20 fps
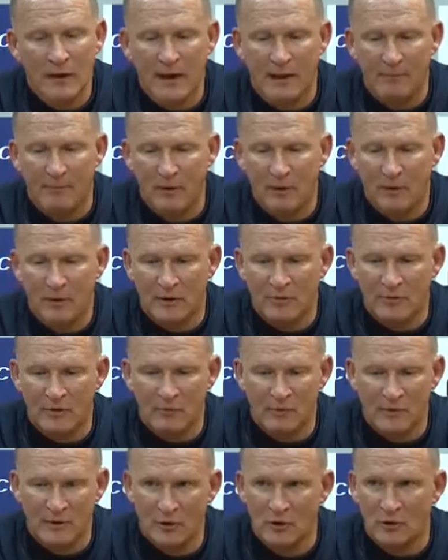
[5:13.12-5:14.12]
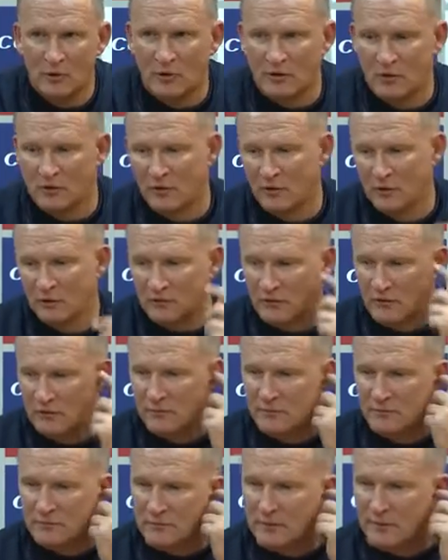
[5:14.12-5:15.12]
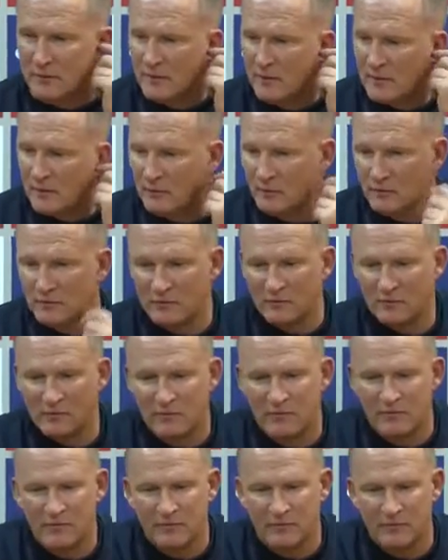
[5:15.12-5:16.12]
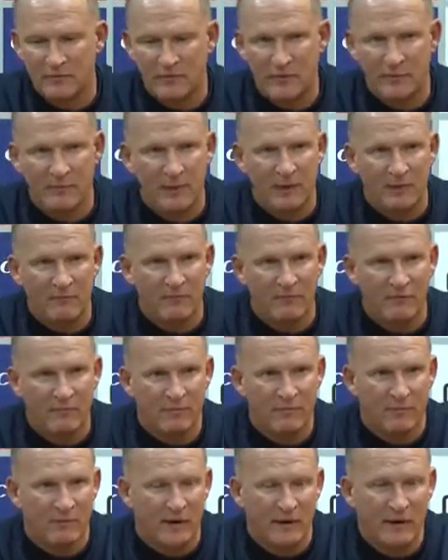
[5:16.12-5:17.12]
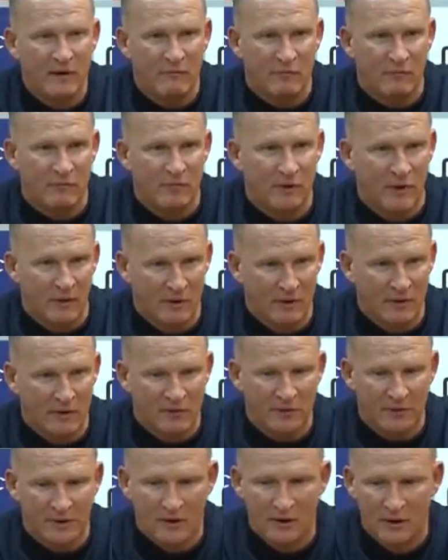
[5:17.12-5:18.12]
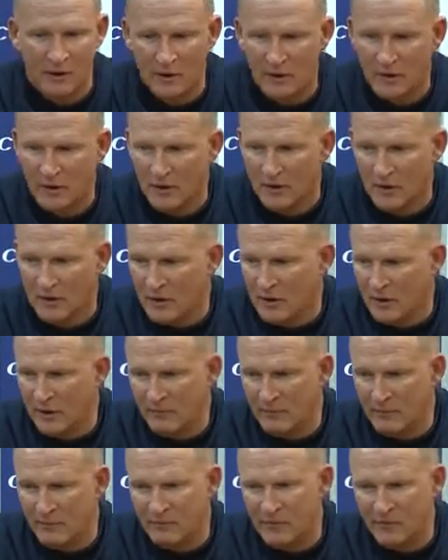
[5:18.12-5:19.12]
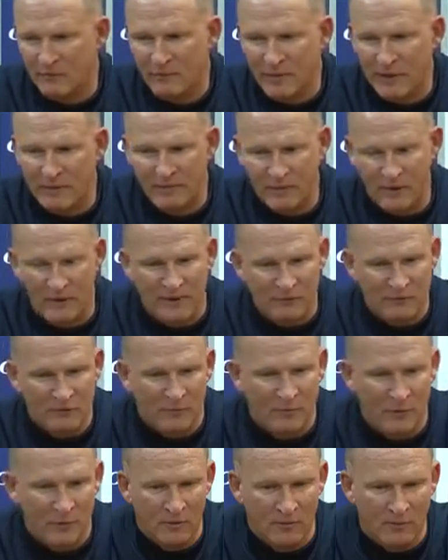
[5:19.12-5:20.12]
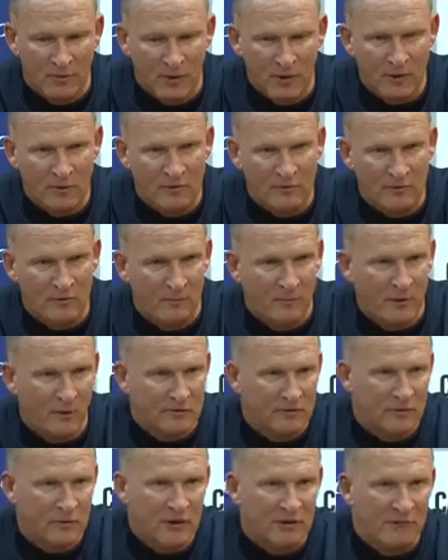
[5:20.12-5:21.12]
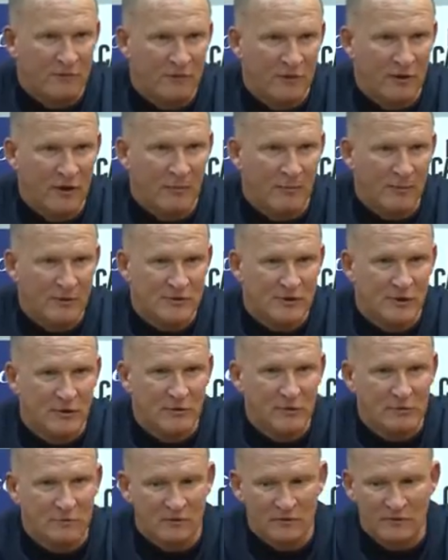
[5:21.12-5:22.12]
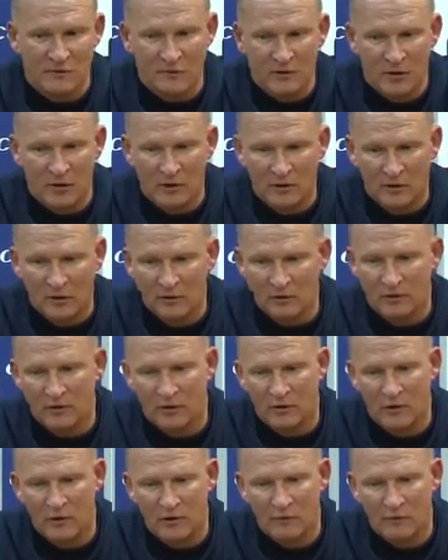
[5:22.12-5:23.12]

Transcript: Yeah, but I think when you look at the goals, he wasn't to be blamed for any of them, really. I think if people are allowed to put the ball into the box and get free opportunities or